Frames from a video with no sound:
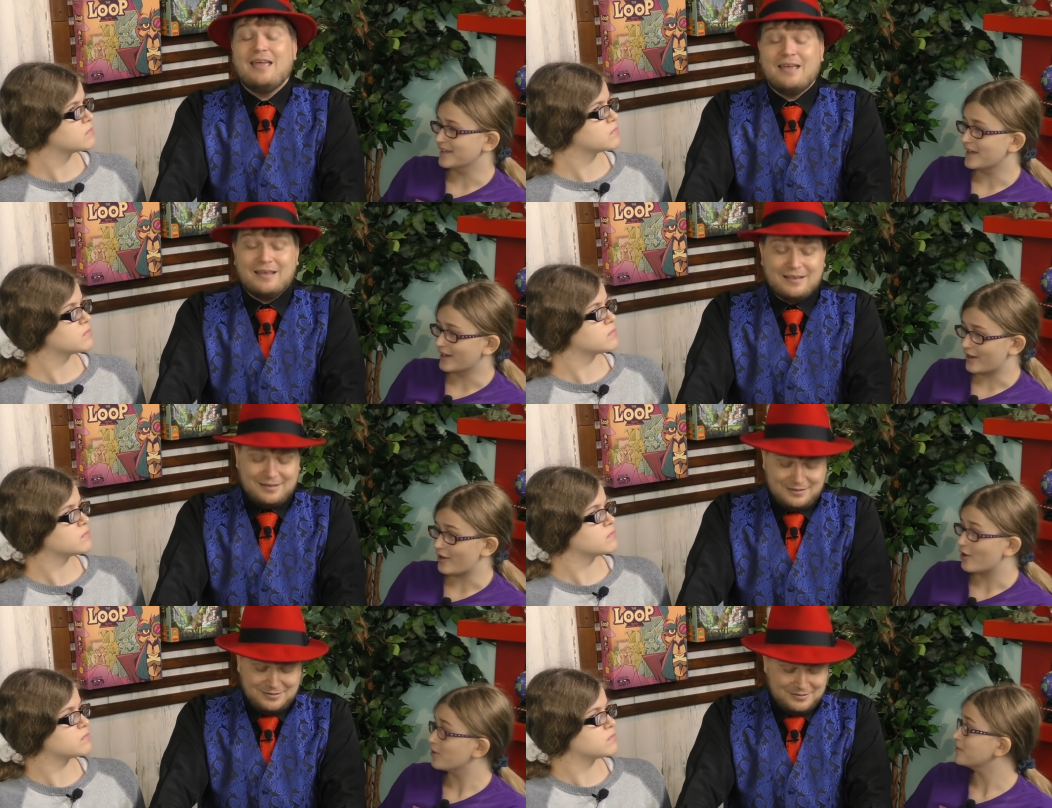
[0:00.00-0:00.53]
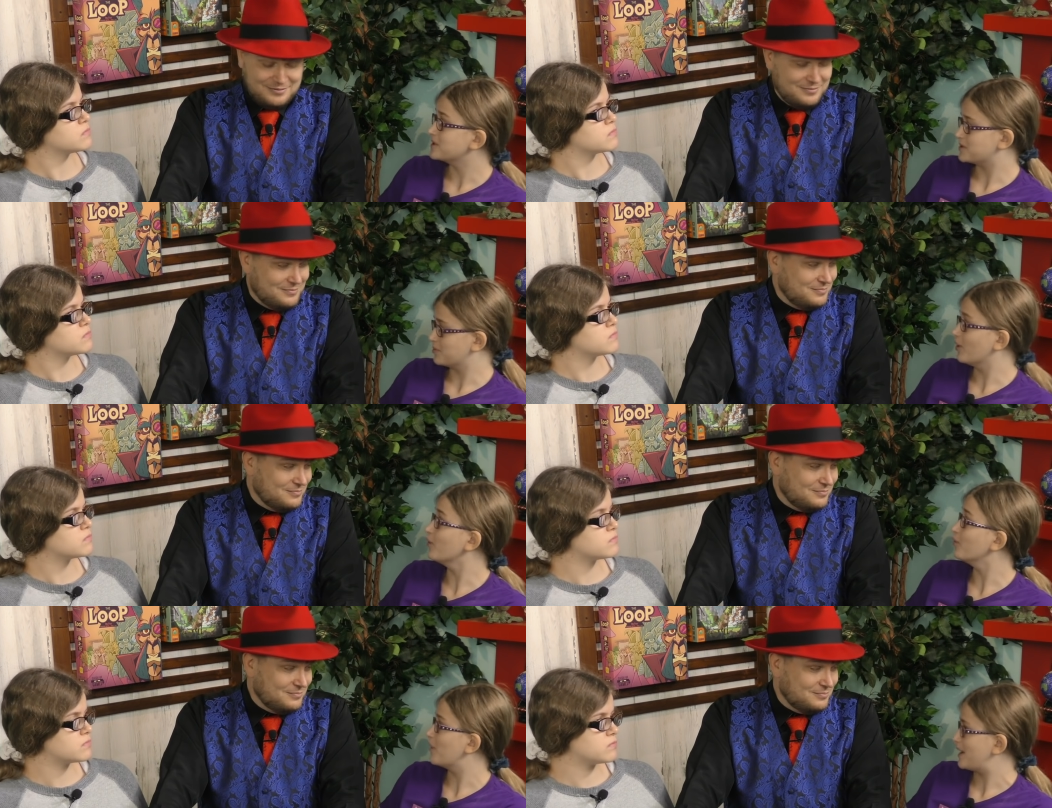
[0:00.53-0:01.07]
Speaker 1: then I always
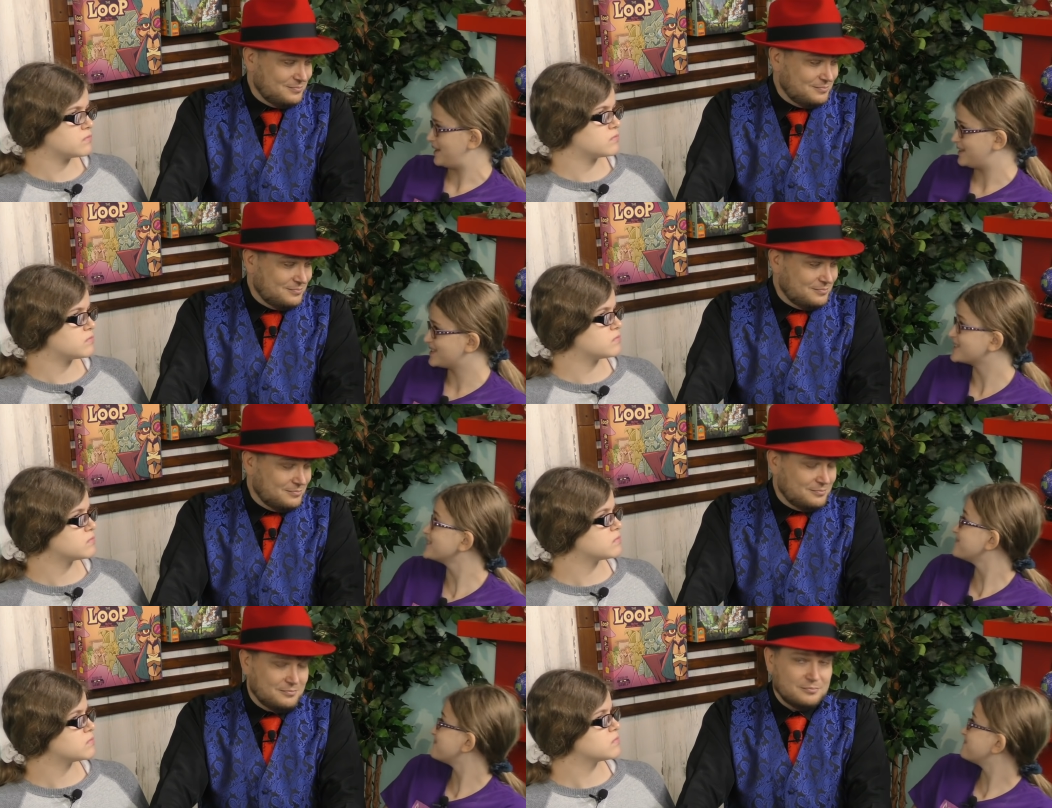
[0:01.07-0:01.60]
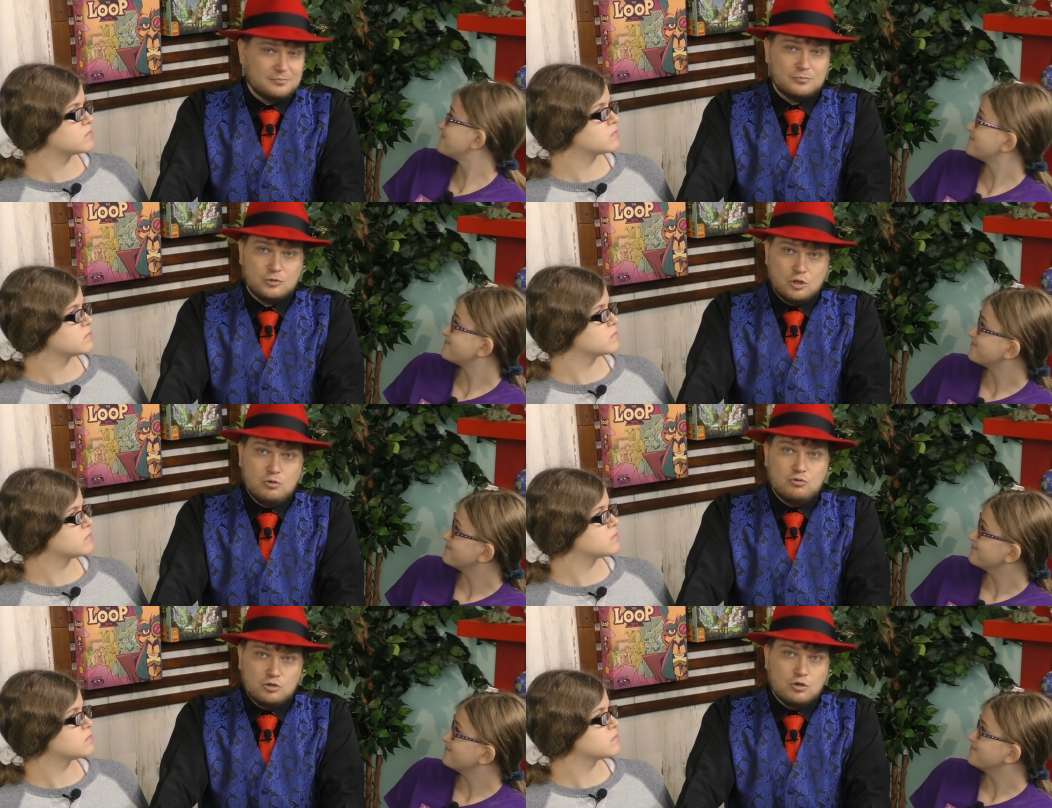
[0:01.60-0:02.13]
roll ones.
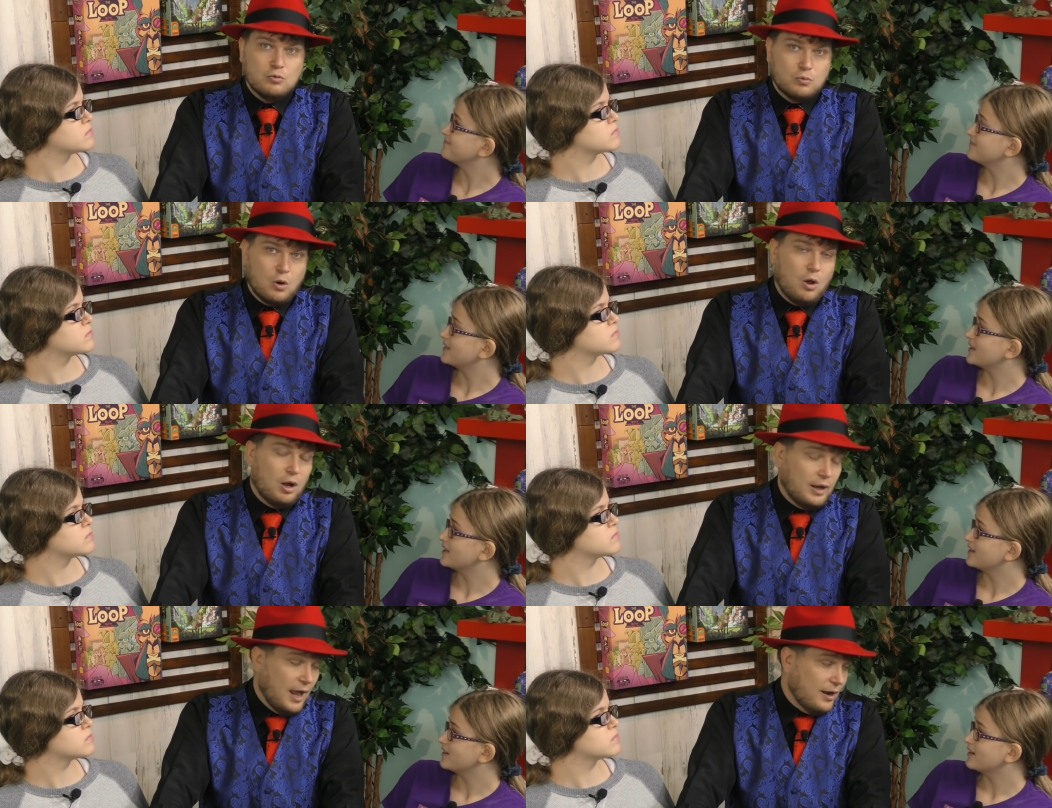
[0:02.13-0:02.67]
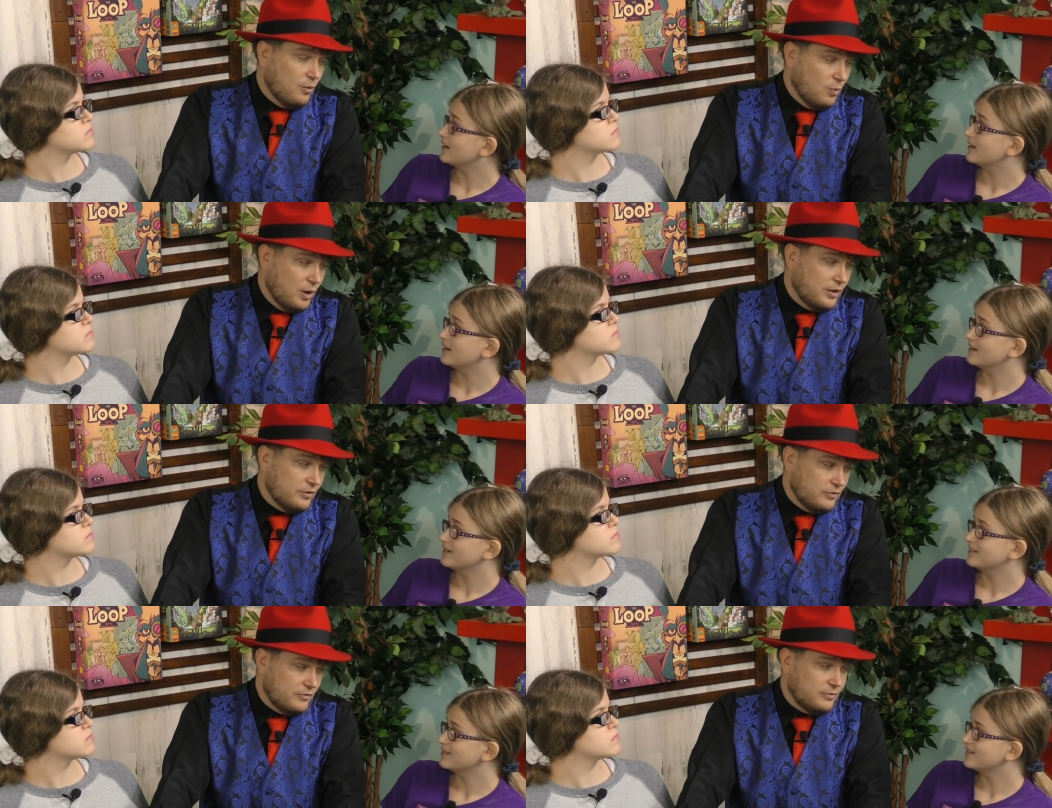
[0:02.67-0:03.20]
Speaker 2: You do roll a lot of
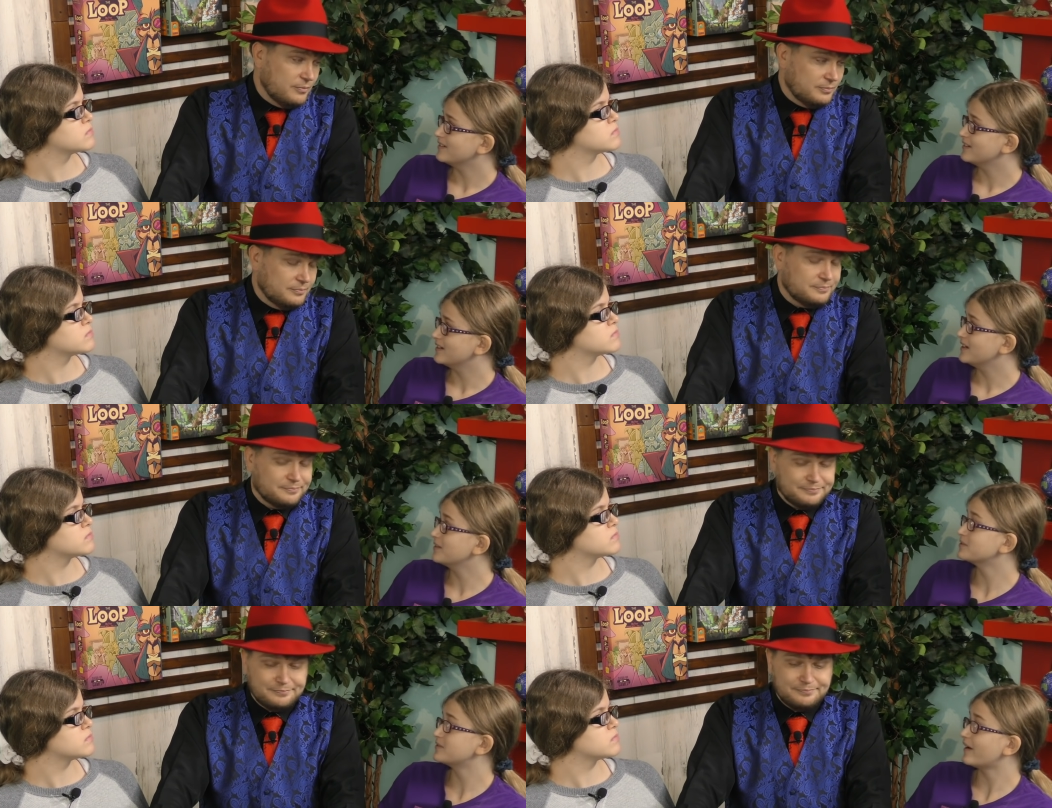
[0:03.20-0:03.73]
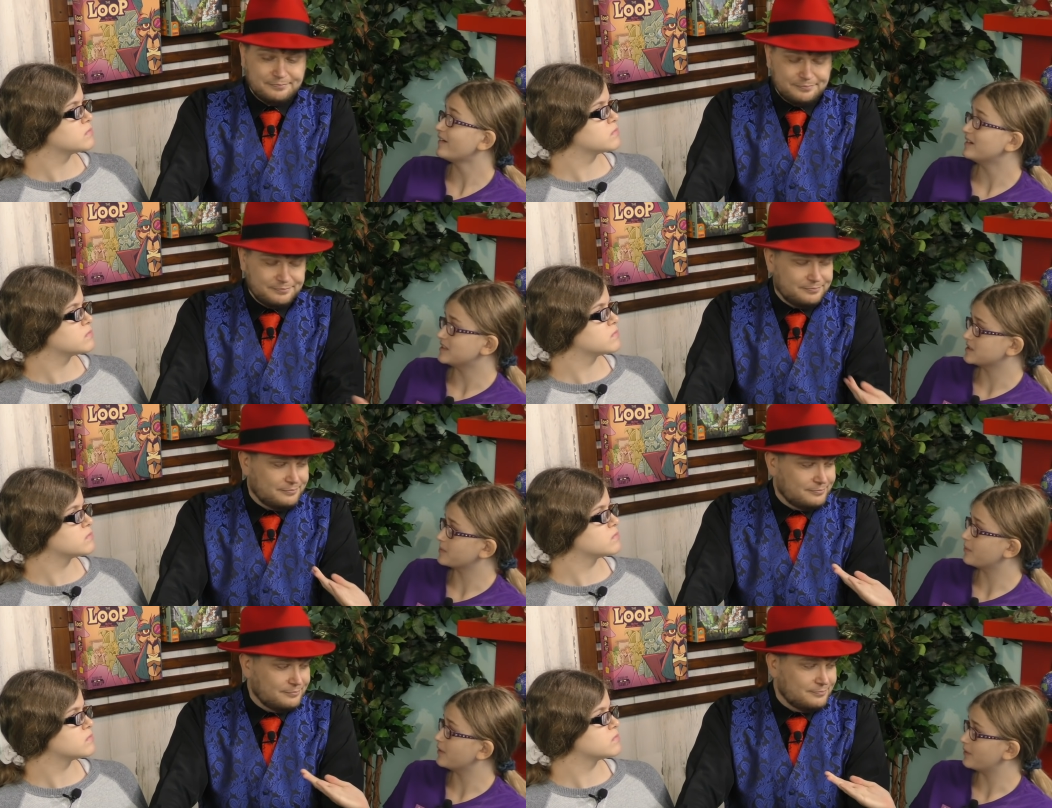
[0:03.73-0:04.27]
ones.
Speaker 1: It was very
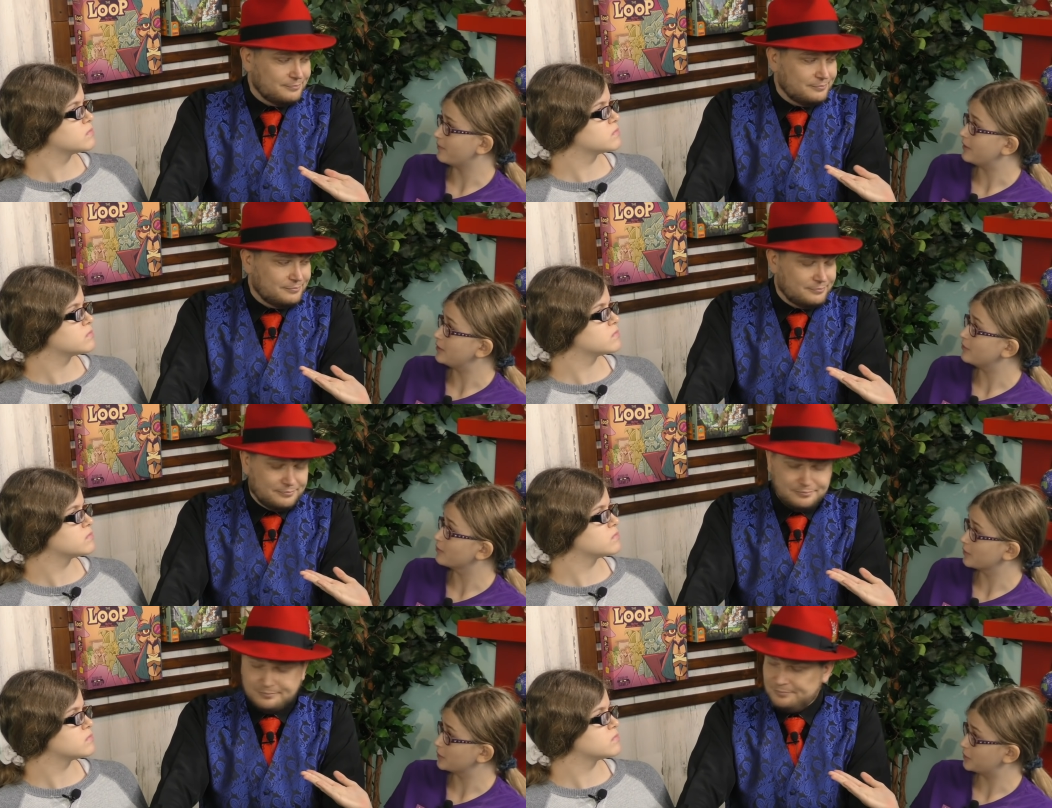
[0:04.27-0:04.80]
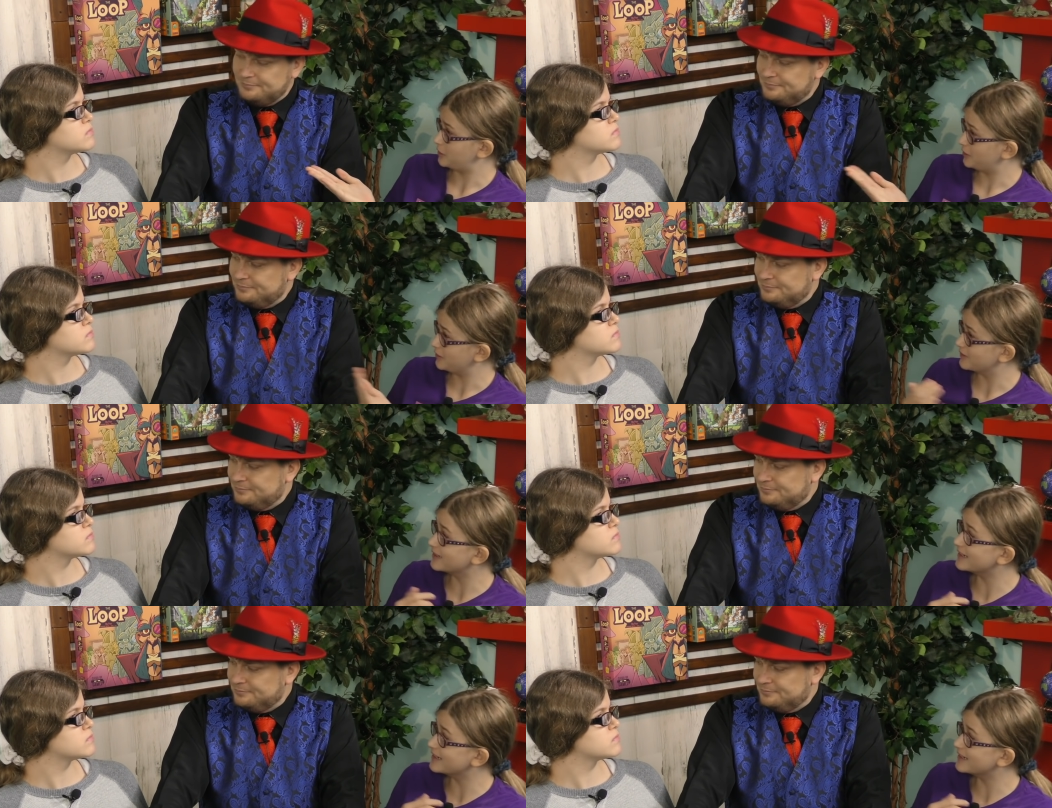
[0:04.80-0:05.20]
disappointing when you rolled a two.